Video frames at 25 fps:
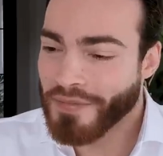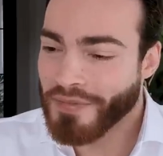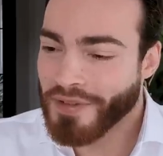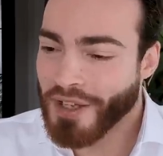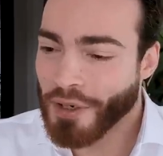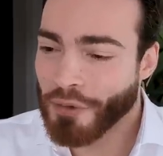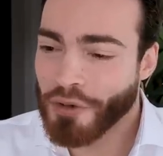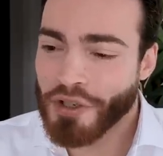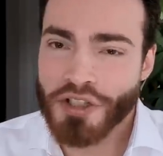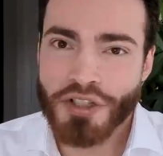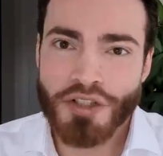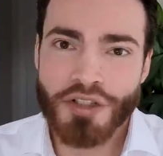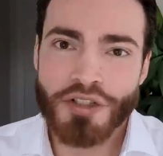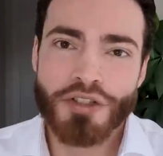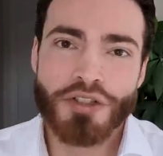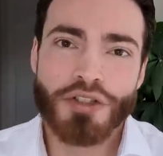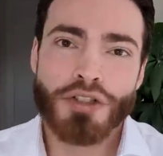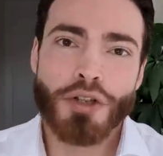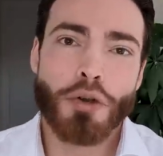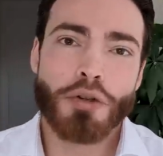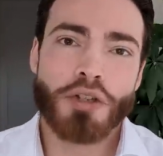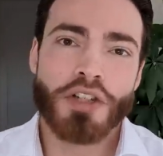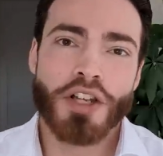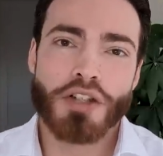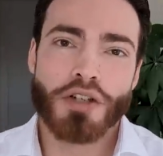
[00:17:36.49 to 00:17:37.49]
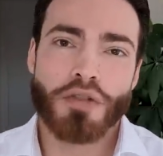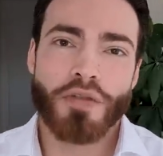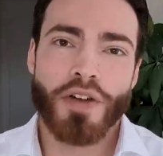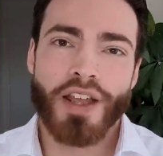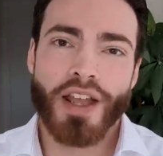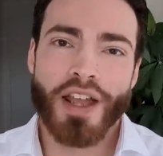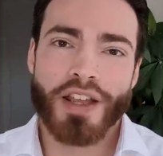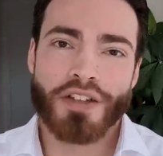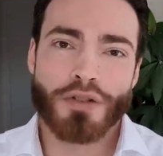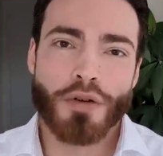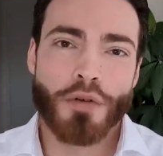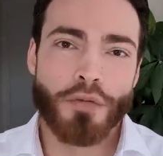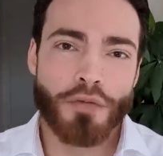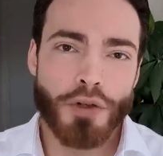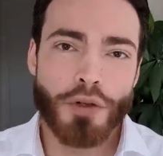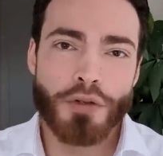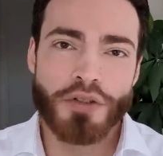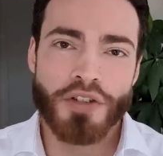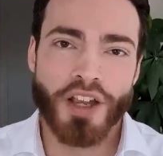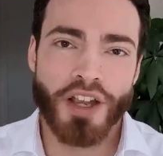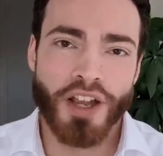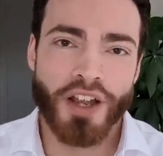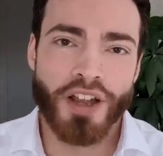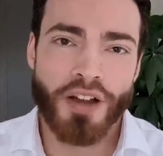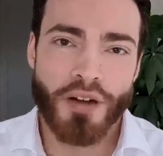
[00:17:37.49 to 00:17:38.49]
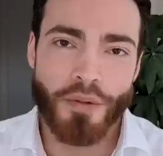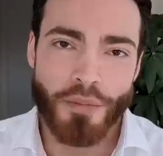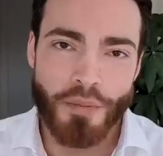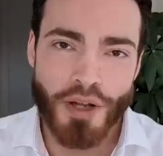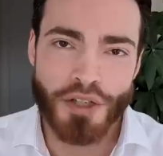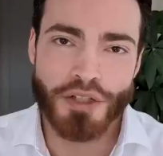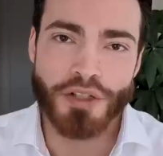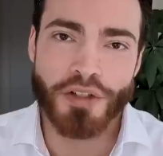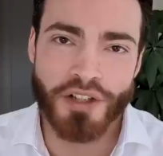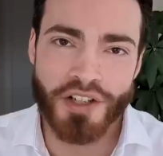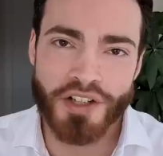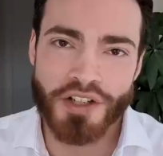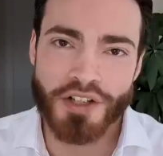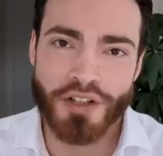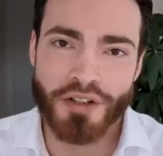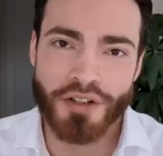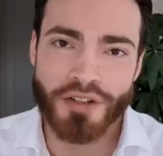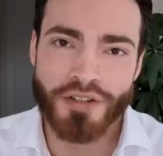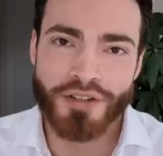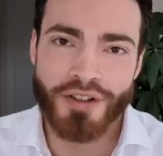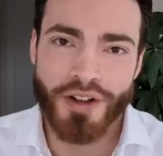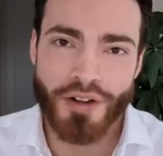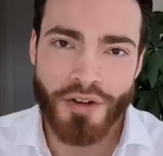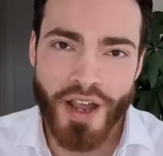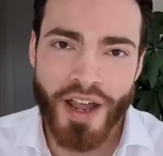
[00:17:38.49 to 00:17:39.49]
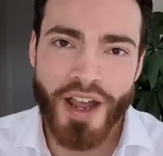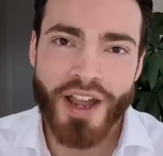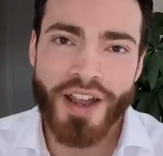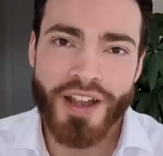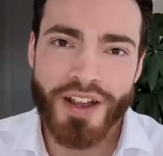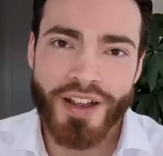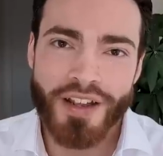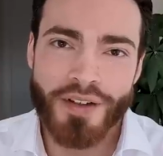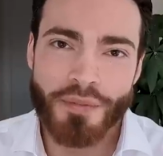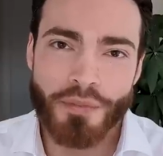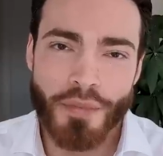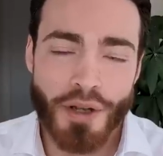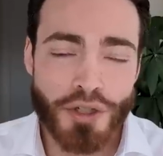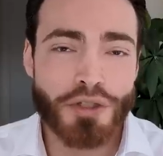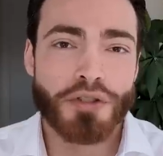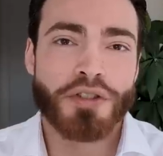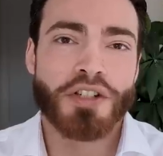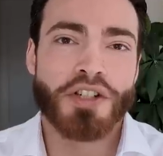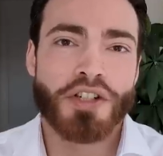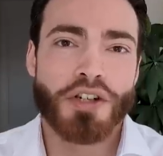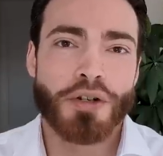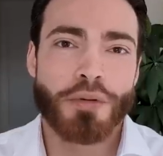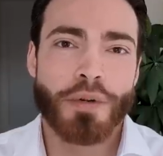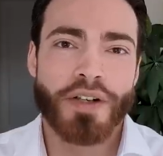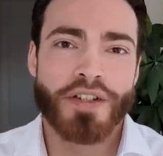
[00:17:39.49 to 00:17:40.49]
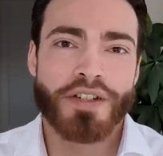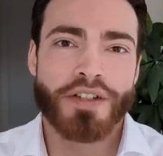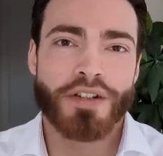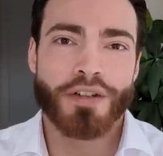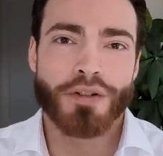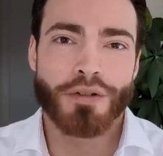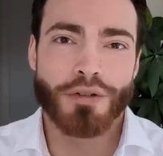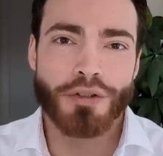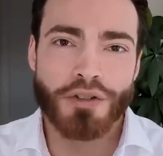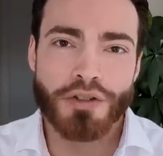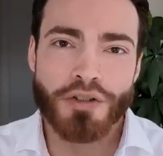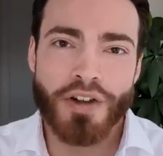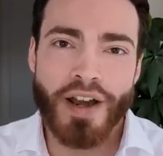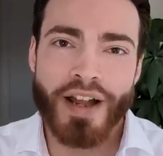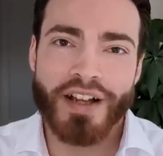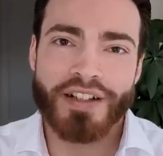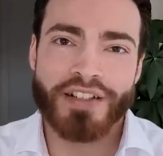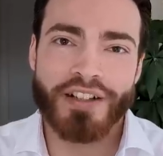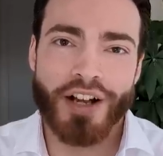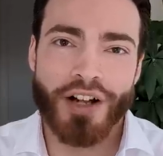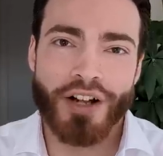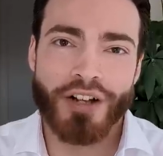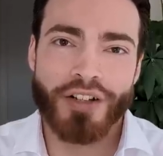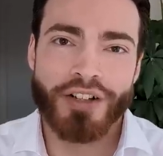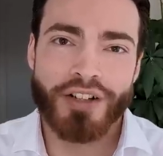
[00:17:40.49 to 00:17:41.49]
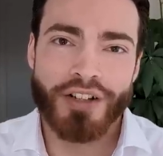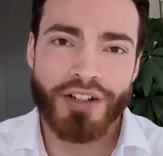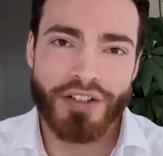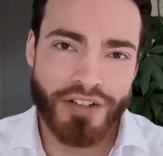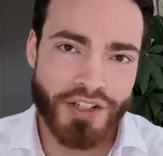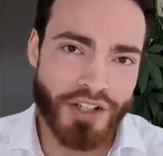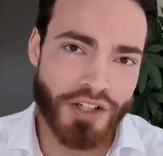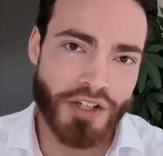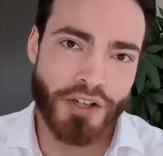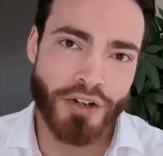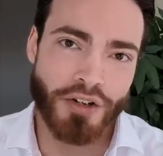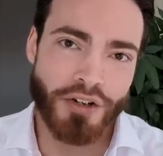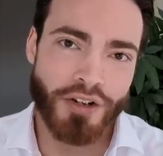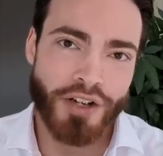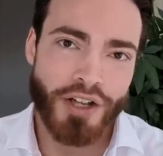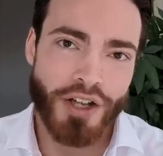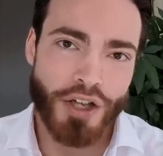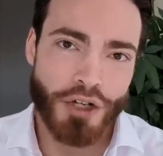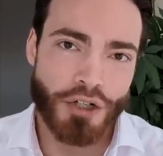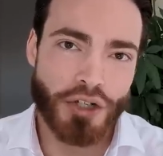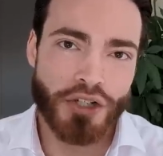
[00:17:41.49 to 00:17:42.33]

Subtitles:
There is no such thing as confusing muscle tissue, okay? Muscle tissue is contractile tissue.